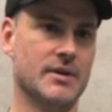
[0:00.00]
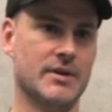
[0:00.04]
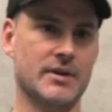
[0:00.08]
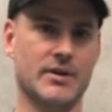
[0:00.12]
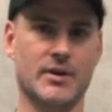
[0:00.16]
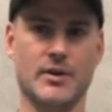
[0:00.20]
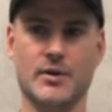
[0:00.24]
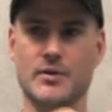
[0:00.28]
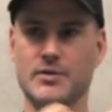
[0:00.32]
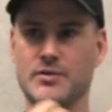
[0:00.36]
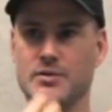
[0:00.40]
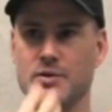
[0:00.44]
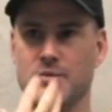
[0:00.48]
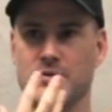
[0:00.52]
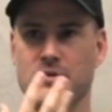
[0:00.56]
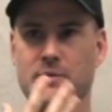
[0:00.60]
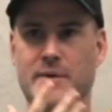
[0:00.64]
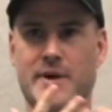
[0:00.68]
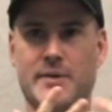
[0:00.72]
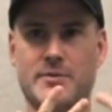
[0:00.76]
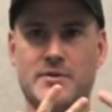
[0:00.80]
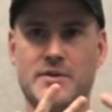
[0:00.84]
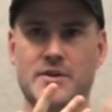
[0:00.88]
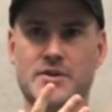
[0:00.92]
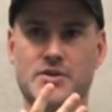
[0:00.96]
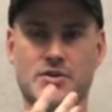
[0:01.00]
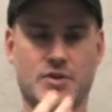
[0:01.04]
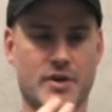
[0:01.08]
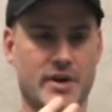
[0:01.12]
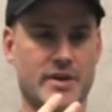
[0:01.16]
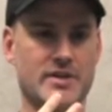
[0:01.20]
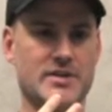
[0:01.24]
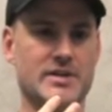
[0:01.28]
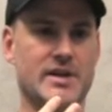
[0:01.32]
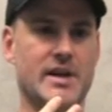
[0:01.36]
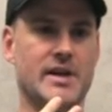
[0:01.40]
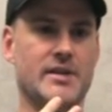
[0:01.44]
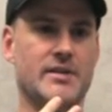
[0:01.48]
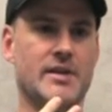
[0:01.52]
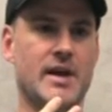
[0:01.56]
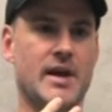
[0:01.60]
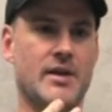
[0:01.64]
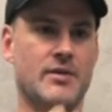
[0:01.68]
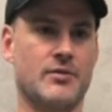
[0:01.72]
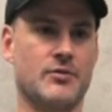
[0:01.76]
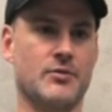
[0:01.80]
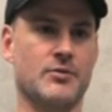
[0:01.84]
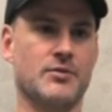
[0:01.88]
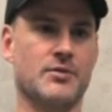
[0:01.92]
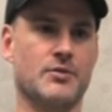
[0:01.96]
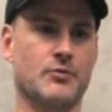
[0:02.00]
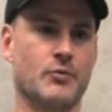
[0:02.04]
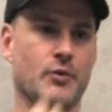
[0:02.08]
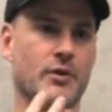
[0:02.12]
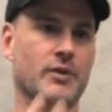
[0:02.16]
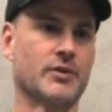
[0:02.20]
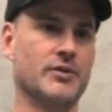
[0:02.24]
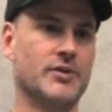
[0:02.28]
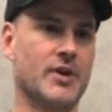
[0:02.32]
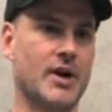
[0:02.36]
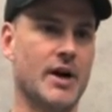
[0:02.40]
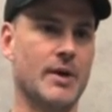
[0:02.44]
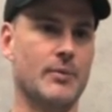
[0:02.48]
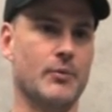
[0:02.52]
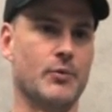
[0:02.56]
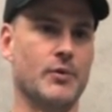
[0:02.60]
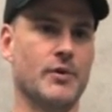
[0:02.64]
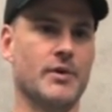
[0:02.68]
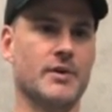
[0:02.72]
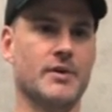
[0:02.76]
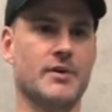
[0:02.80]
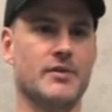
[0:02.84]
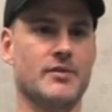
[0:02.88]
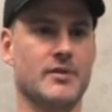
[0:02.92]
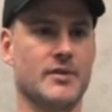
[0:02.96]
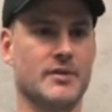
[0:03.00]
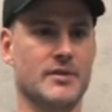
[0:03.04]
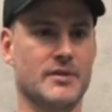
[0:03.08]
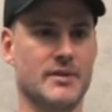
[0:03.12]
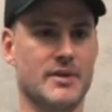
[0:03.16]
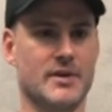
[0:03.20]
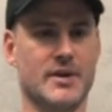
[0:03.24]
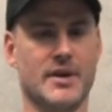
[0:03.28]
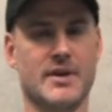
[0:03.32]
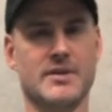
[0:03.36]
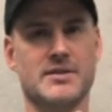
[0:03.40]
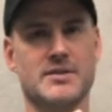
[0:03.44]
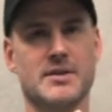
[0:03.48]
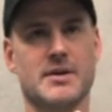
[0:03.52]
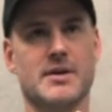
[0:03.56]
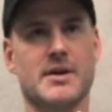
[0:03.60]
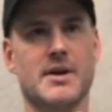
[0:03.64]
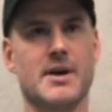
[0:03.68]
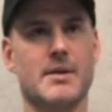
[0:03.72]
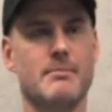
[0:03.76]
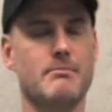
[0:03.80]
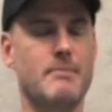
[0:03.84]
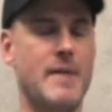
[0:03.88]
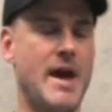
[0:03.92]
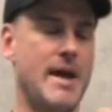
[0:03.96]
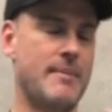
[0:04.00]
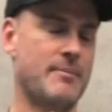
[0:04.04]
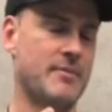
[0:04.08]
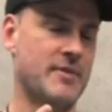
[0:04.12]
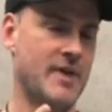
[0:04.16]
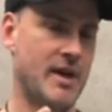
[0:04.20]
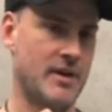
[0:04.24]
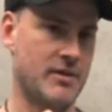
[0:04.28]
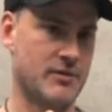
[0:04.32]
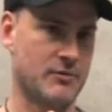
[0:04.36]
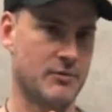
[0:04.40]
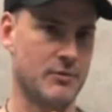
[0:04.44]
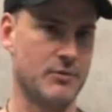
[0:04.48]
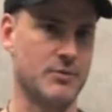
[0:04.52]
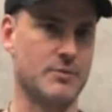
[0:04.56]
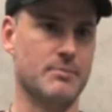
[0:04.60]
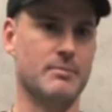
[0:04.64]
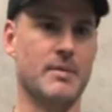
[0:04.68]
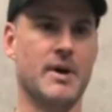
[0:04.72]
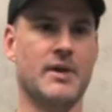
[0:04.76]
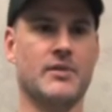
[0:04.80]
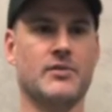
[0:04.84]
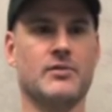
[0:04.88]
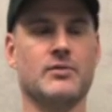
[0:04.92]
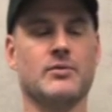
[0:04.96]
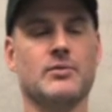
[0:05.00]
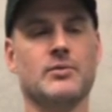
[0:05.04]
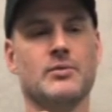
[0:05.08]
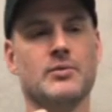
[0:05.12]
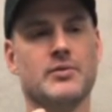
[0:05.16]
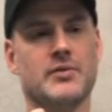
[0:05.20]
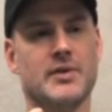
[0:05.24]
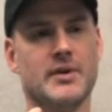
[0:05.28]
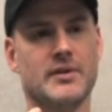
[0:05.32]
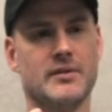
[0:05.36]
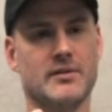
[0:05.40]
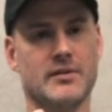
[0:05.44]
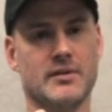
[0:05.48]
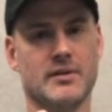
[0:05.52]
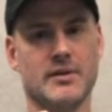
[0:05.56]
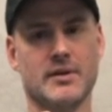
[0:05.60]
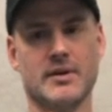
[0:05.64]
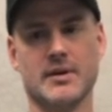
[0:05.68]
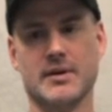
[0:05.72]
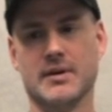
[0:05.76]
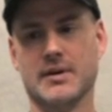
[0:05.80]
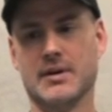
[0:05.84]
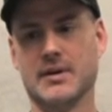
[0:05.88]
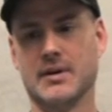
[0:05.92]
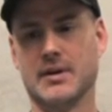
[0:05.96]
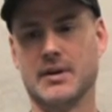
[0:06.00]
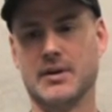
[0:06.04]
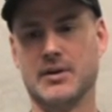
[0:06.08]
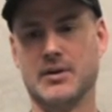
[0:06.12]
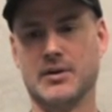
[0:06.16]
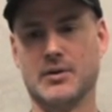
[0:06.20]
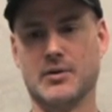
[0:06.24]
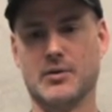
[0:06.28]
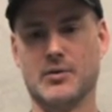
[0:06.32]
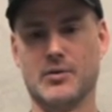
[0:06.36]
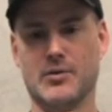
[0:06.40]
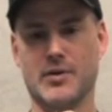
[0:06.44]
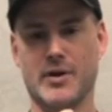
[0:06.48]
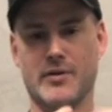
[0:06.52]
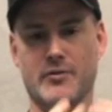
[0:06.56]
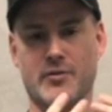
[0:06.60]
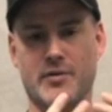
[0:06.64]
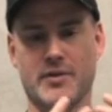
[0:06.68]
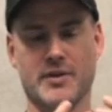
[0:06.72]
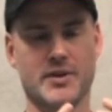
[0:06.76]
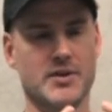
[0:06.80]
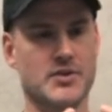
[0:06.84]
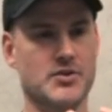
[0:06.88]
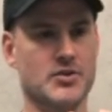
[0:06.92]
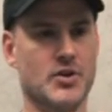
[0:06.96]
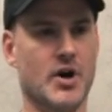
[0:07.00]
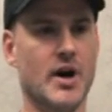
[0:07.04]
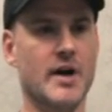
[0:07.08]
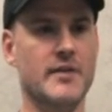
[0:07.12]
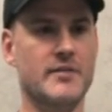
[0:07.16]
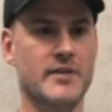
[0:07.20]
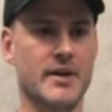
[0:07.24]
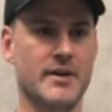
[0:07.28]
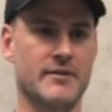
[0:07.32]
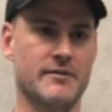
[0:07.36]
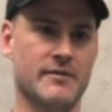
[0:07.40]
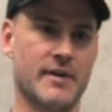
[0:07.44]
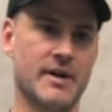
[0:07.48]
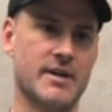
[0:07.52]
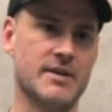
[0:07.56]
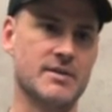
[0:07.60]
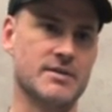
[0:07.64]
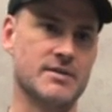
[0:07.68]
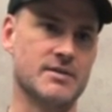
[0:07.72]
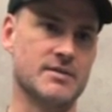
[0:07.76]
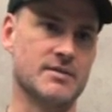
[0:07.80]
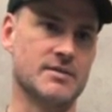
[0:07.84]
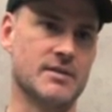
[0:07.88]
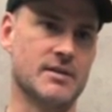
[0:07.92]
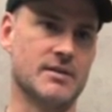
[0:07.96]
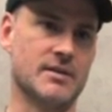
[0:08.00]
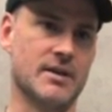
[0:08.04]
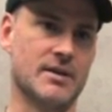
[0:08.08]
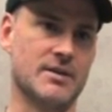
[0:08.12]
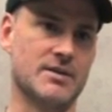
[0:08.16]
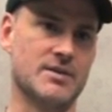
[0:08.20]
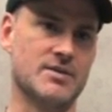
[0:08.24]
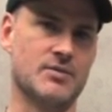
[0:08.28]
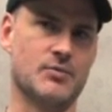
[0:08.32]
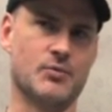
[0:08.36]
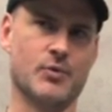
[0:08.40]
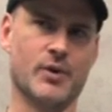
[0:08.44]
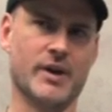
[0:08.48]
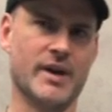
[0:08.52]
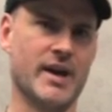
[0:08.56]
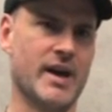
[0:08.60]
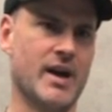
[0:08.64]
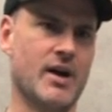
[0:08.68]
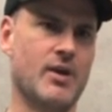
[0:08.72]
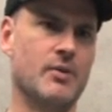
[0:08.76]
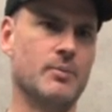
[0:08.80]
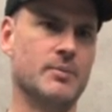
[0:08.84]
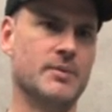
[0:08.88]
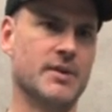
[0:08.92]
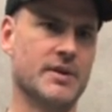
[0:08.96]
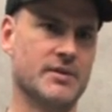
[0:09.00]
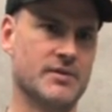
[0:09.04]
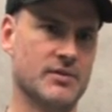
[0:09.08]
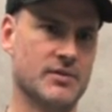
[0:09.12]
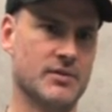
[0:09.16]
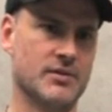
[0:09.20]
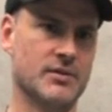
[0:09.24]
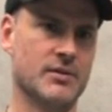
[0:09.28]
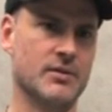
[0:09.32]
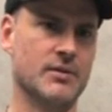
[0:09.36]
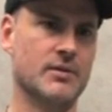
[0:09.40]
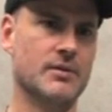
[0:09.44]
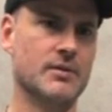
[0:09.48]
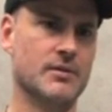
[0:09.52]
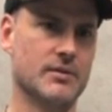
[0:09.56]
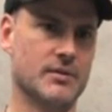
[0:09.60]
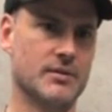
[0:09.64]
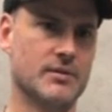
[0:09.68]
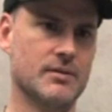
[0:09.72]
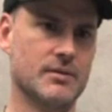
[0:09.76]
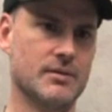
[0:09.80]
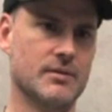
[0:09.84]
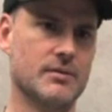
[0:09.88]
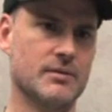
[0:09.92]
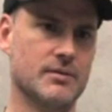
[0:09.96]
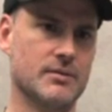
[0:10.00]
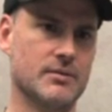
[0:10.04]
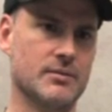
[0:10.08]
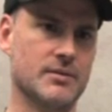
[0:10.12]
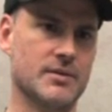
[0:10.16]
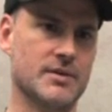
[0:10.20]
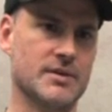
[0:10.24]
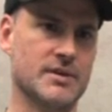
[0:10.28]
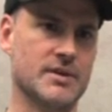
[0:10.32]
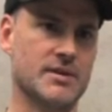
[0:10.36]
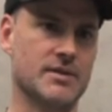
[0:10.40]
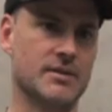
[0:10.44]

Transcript: you know, in terms of being able to then translate that through to real-time rigs and to map that through to muscles and to, you know, everything that drives our faces, that just really helped us through with